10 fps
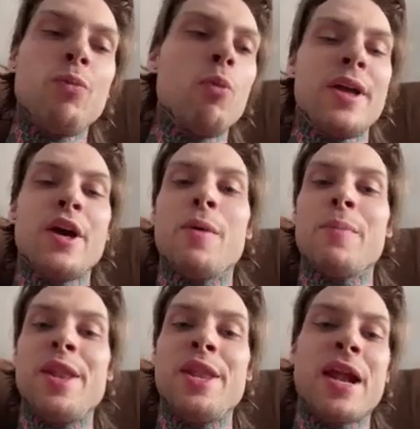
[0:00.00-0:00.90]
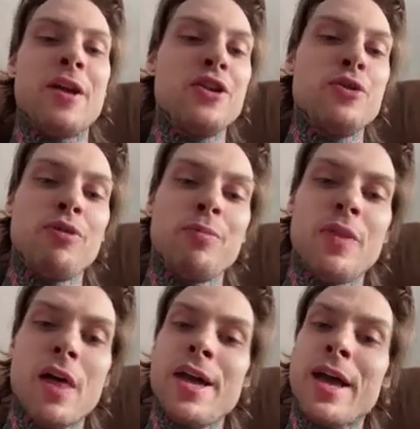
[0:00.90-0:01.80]
wake up, and then I'd do
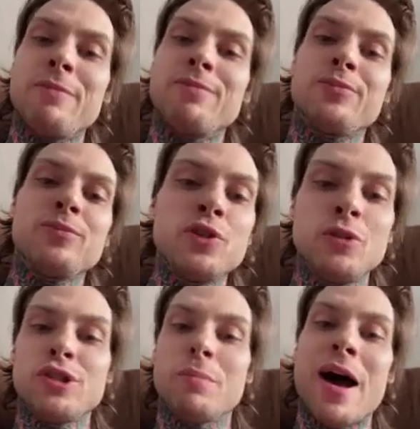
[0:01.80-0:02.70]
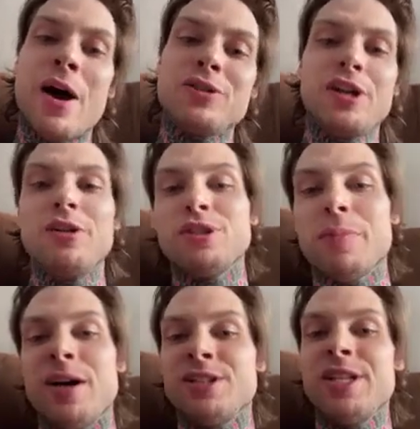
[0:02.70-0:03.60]
some miles, and do some
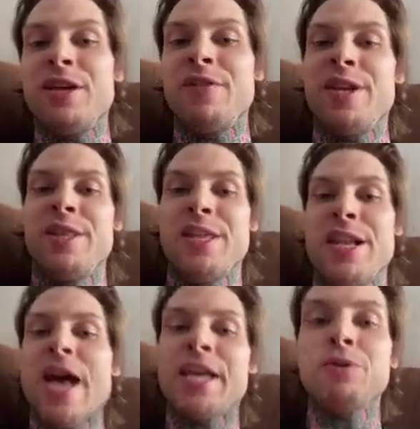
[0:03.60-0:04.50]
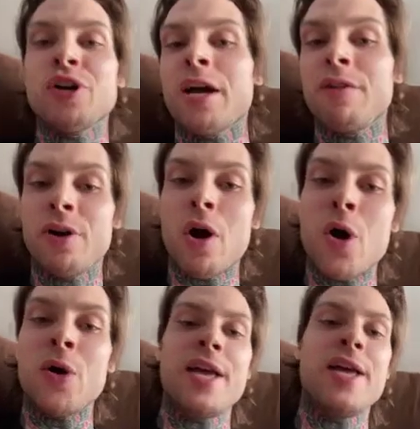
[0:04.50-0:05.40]
miles in the evening, and then I keep track of it
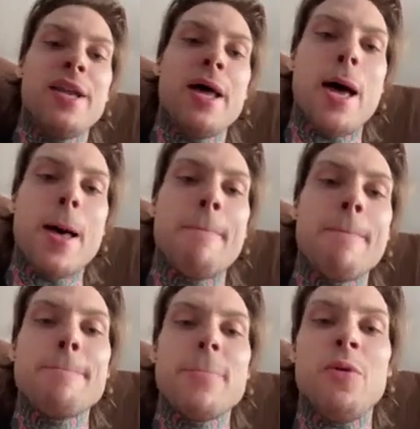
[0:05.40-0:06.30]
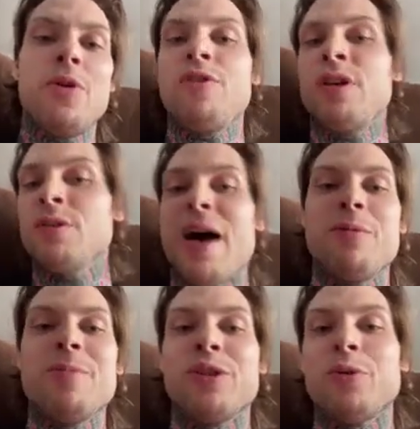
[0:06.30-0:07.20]
all. And it went phase
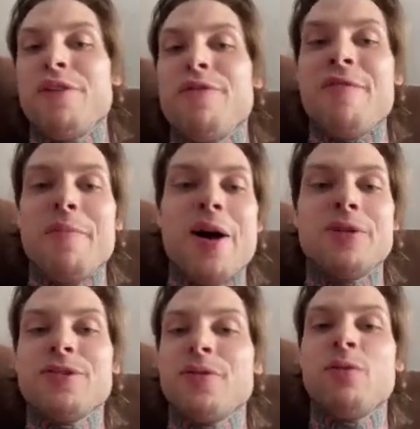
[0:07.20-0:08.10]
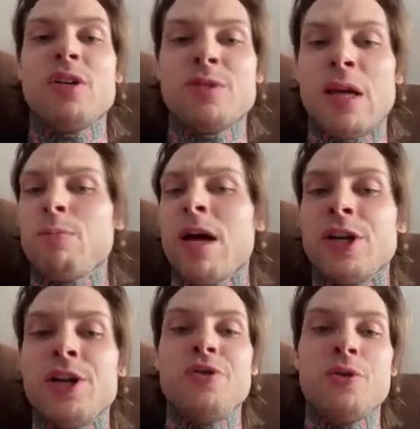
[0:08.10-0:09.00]
about 25 miles. So it's like I try
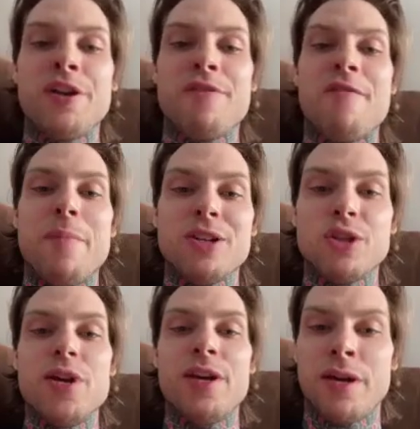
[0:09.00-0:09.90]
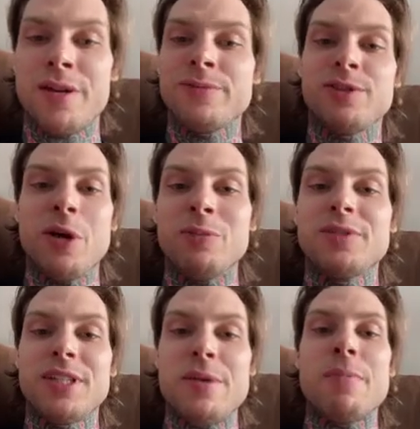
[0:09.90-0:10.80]
to do 25 miles a week, so
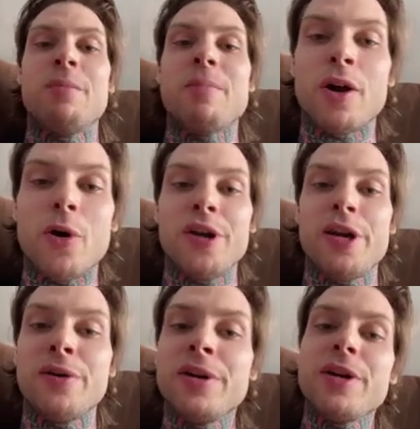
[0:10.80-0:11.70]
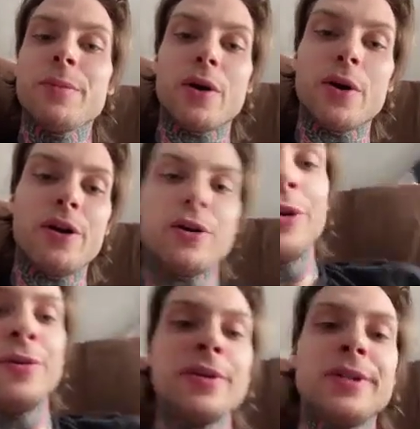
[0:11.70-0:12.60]
keep my cardio good.